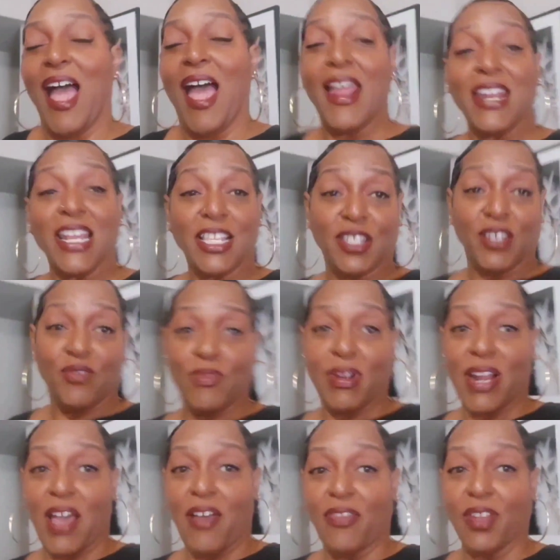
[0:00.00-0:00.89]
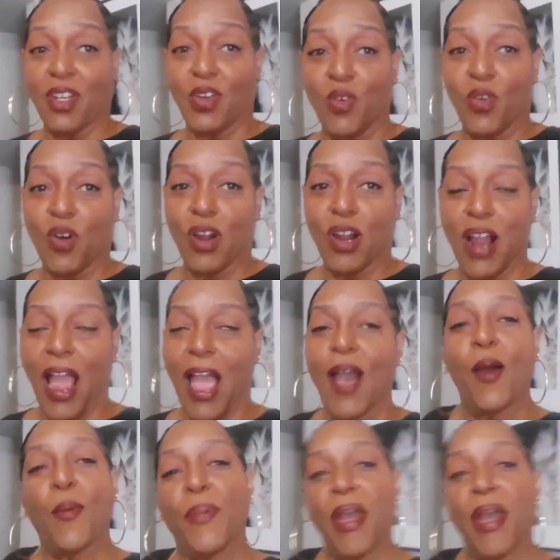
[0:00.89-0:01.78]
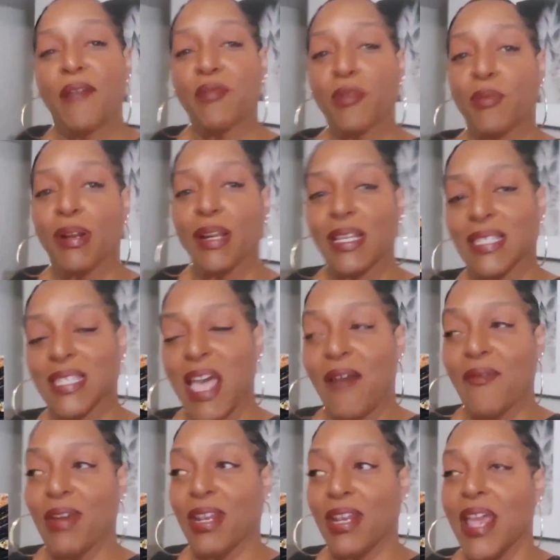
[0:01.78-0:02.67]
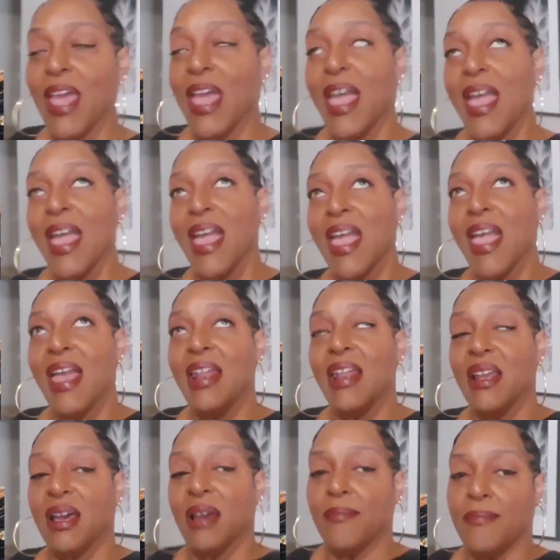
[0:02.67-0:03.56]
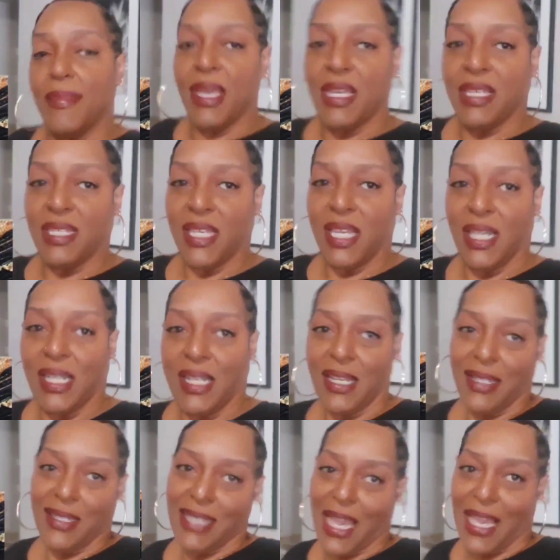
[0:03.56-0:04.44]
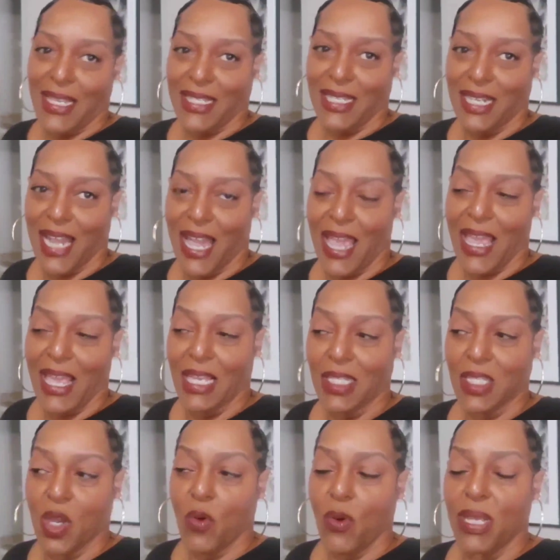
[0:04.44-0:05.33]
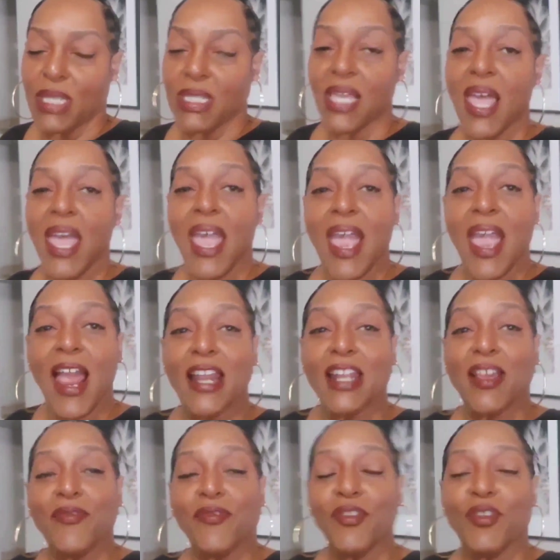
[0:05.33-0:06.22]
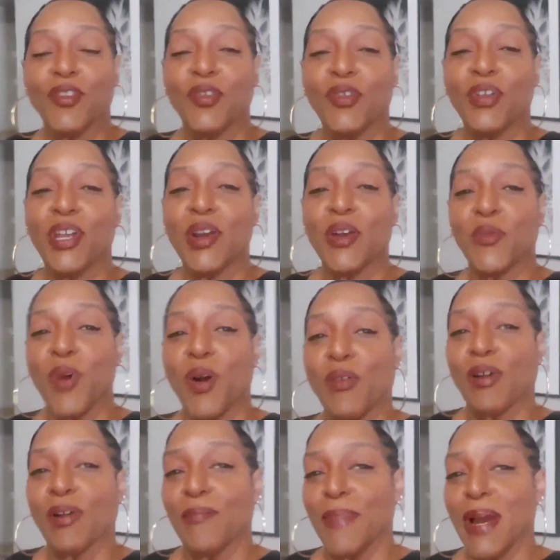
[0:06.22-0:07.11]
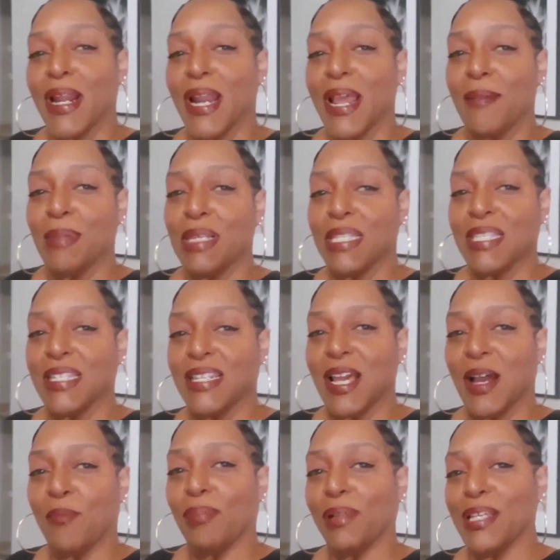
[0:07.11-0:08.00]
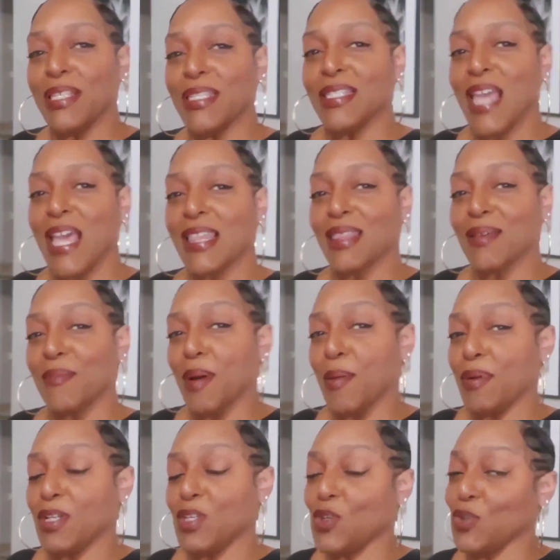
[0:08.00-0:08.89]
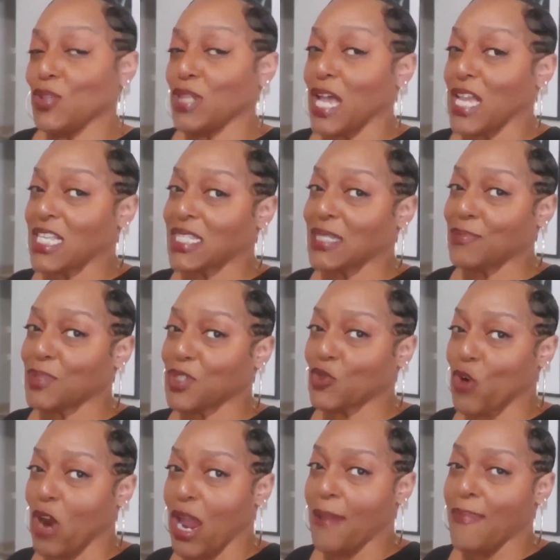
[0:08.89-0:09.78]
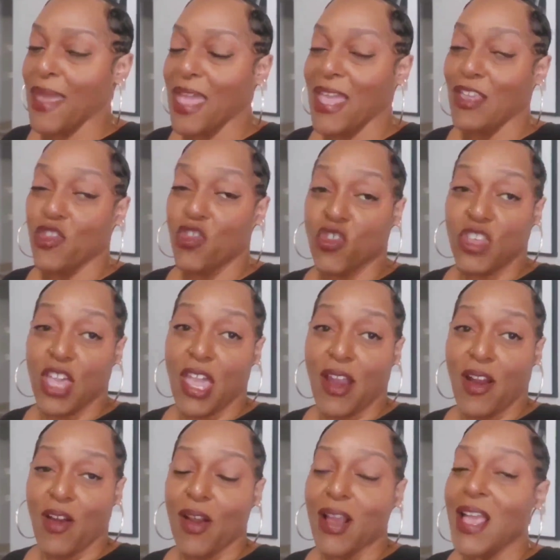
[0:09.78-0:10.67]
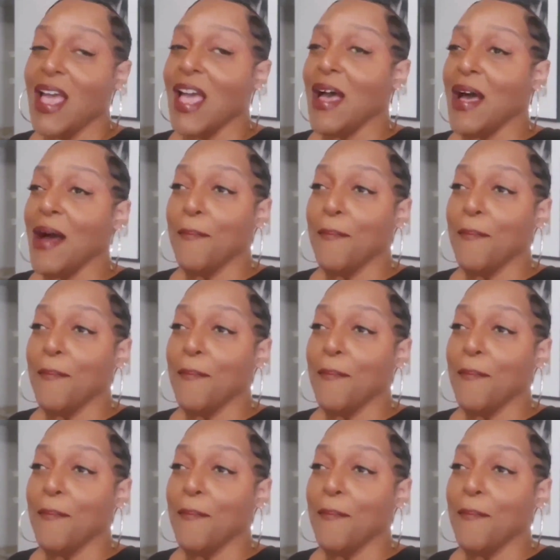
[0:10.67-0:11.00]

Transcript: I need to run out the door. I hope everyone is having an amazing day today, as always. And if you're new here, welcome. My name is Sadel. Please take the moment to like, subscribe, and share.